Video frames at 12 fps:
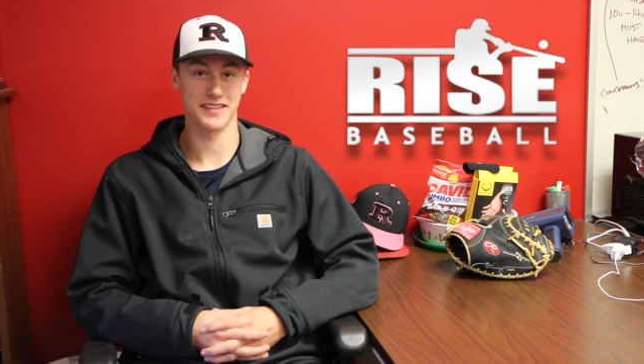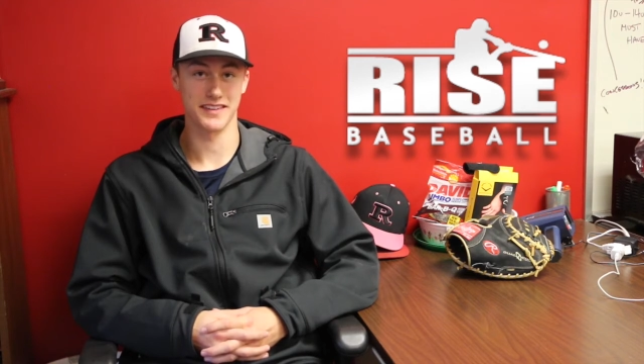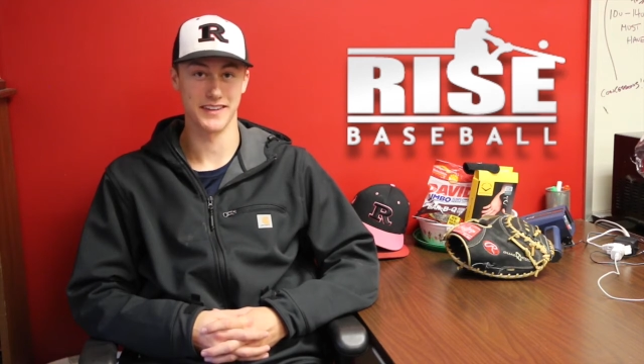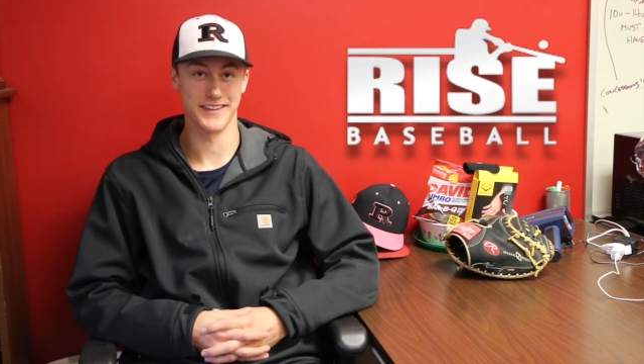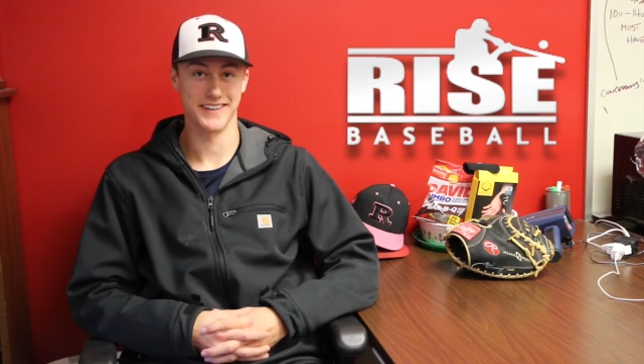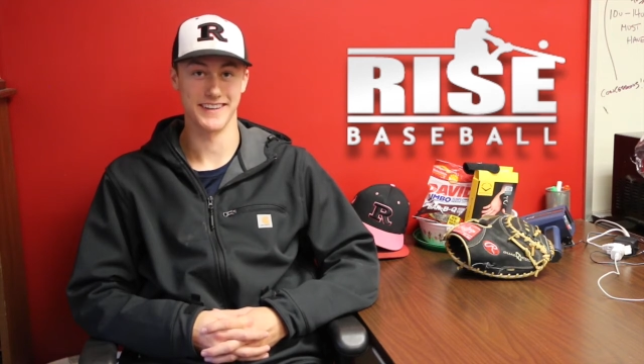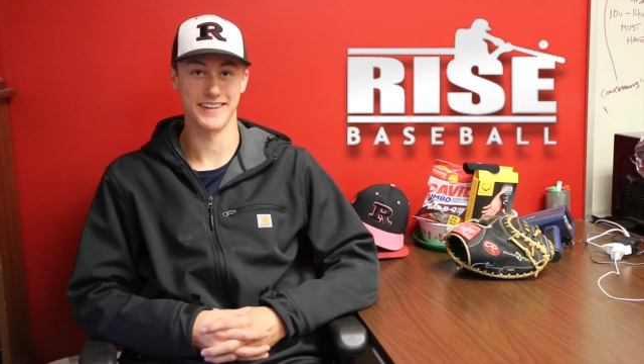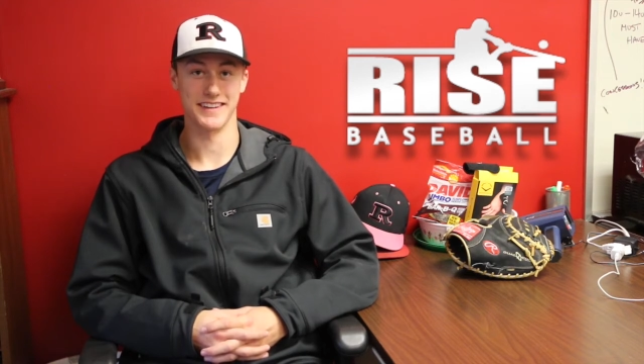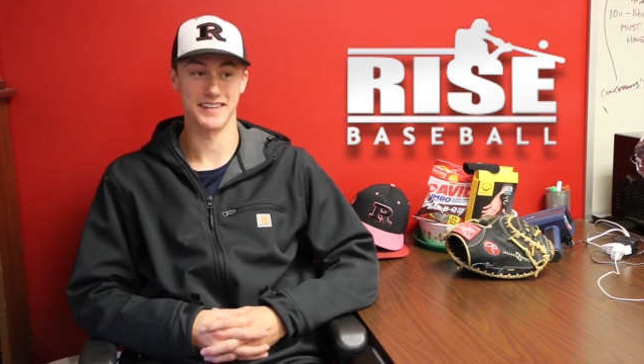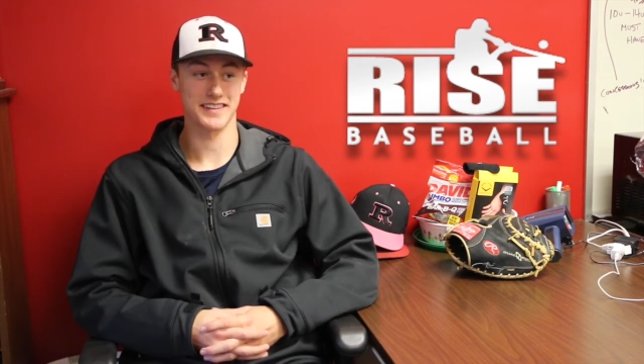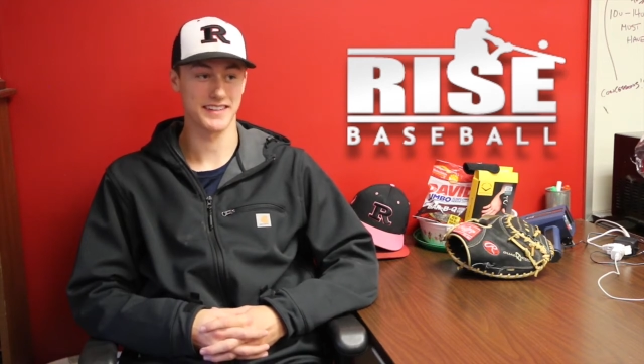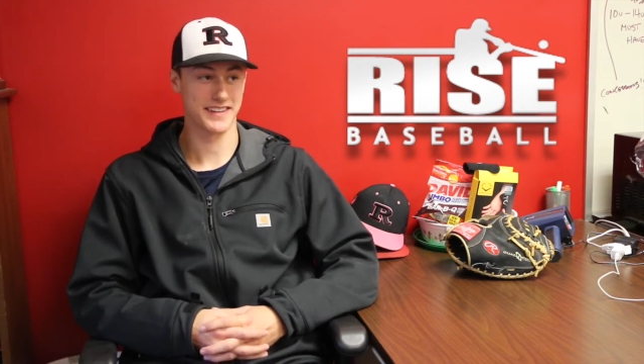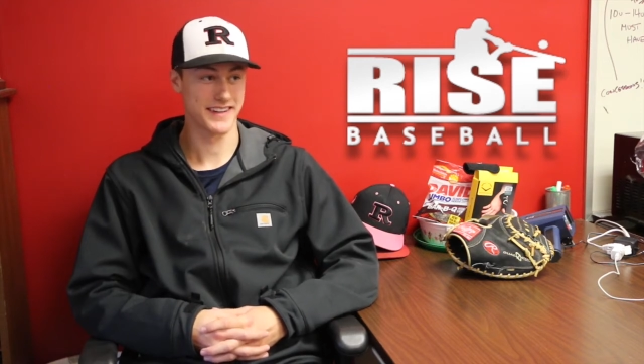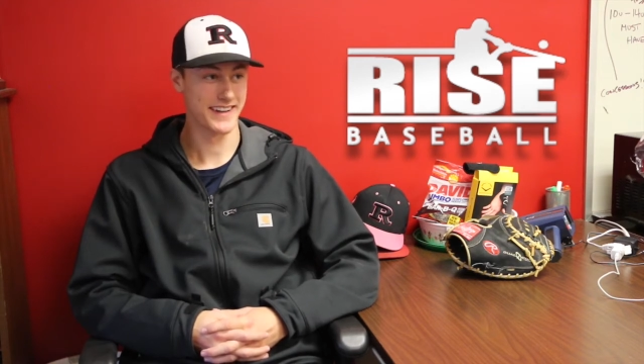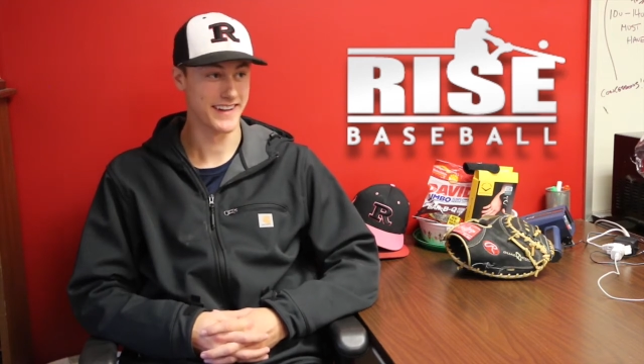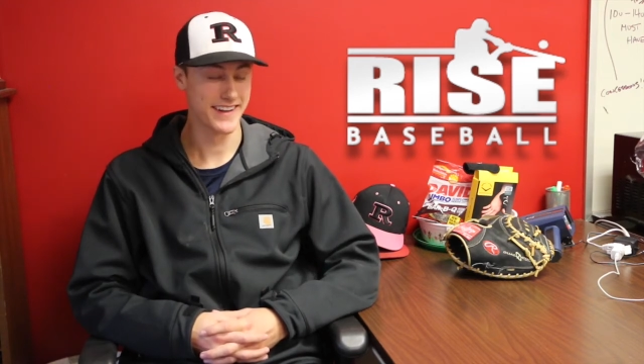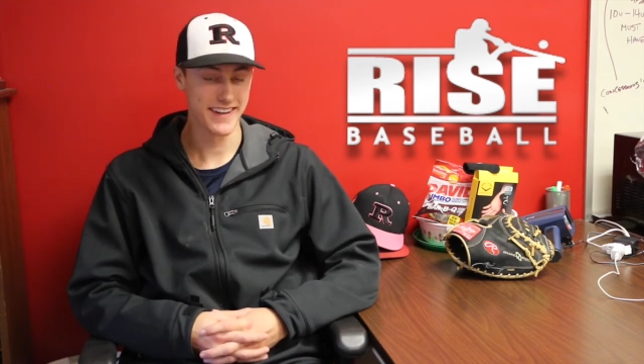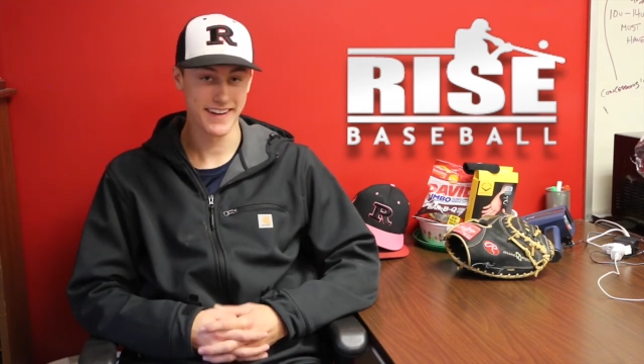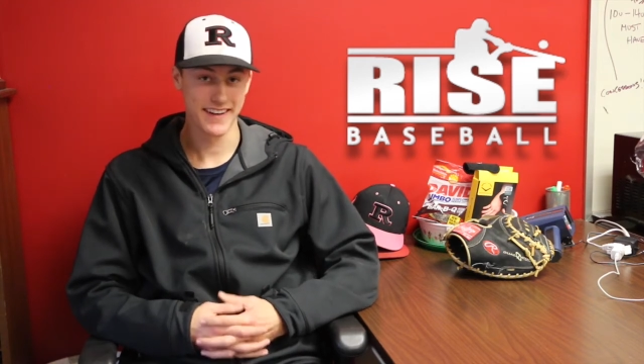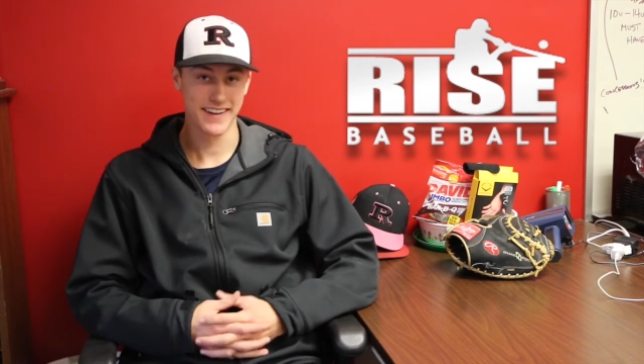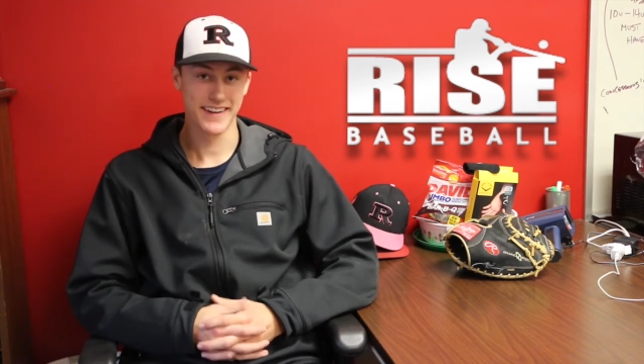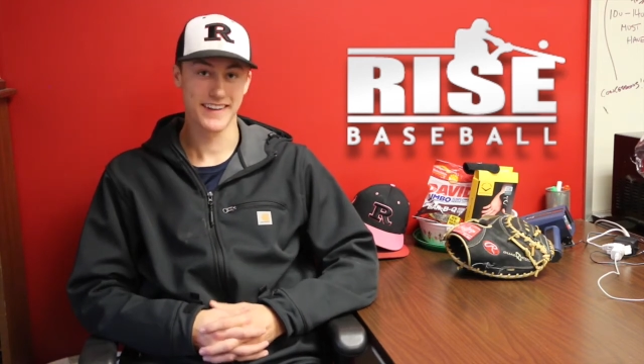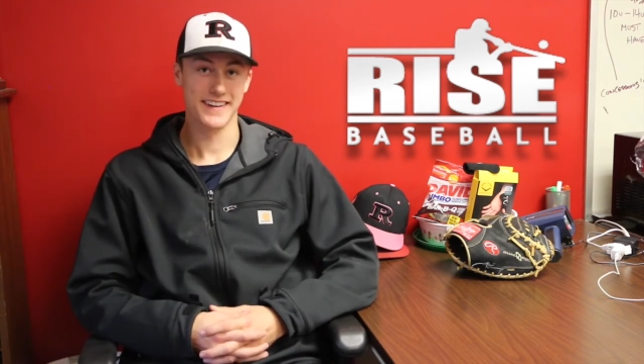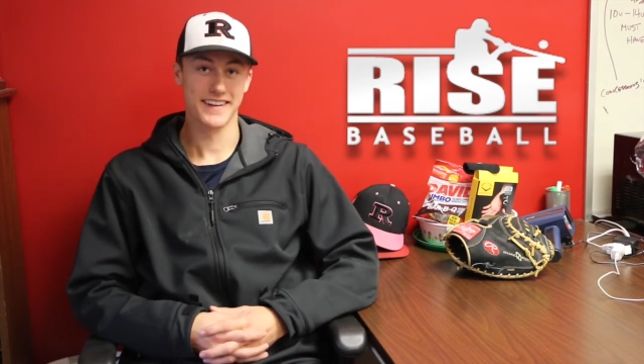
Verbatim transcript: So yes. Good.